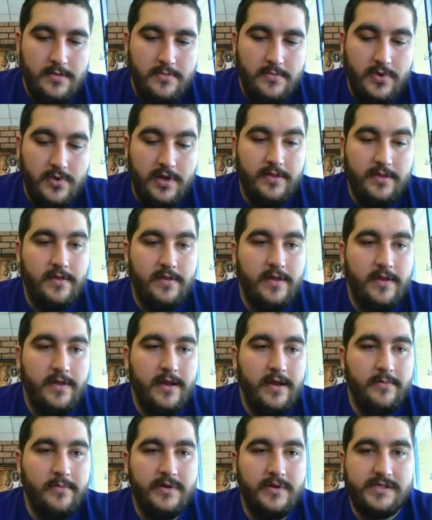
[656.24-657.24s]
But other than
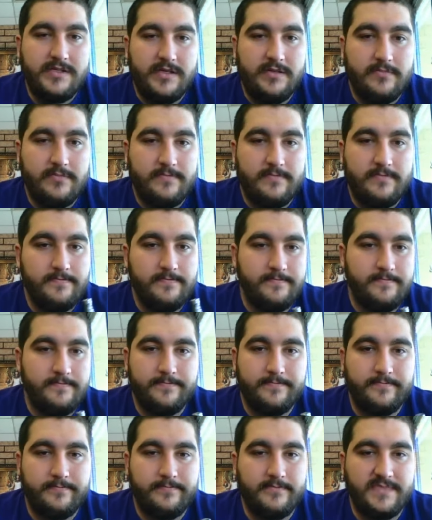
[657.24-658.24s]
that, I'm using
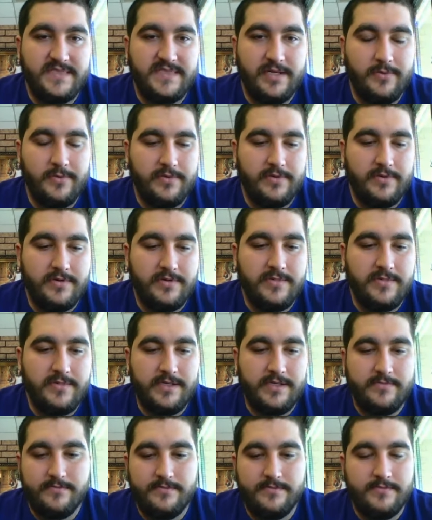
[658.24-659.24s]
same old drip
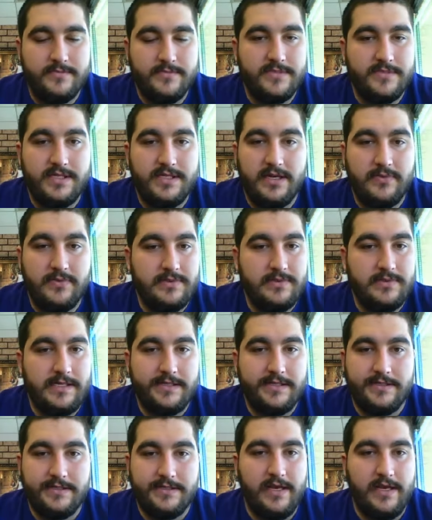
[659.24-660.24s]
tip, same old
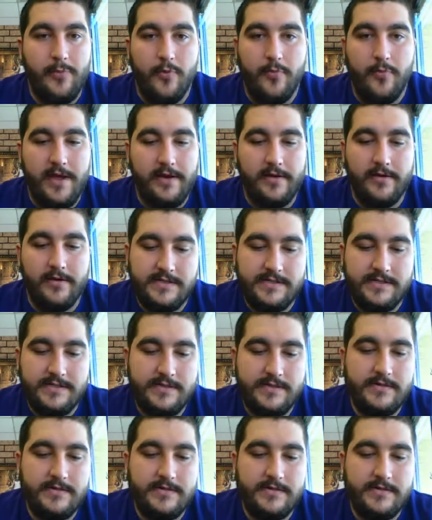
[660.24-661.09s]
Tesla, same old batteries.